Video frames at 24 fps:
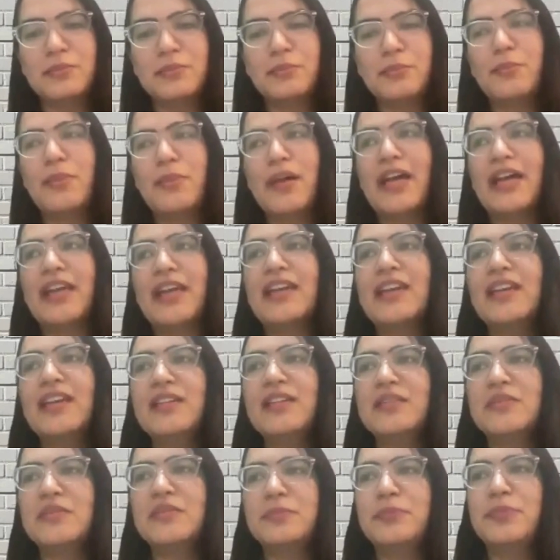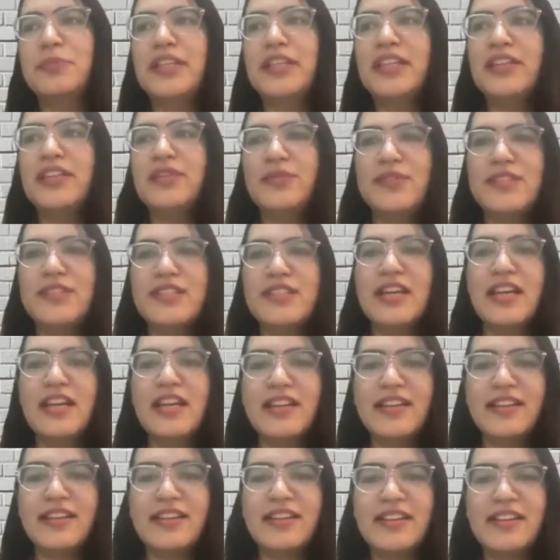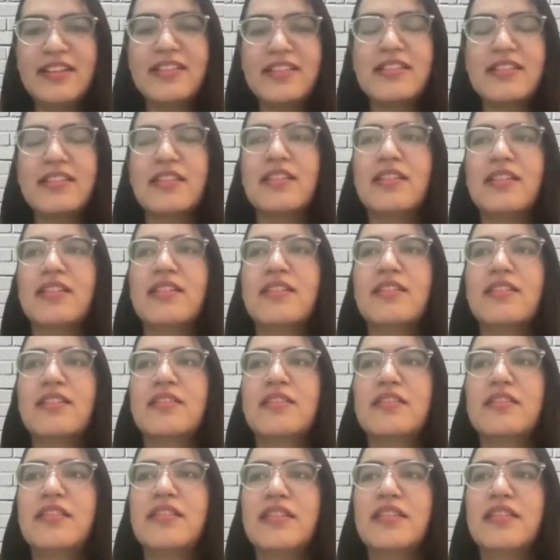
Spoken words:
My belief is that it is the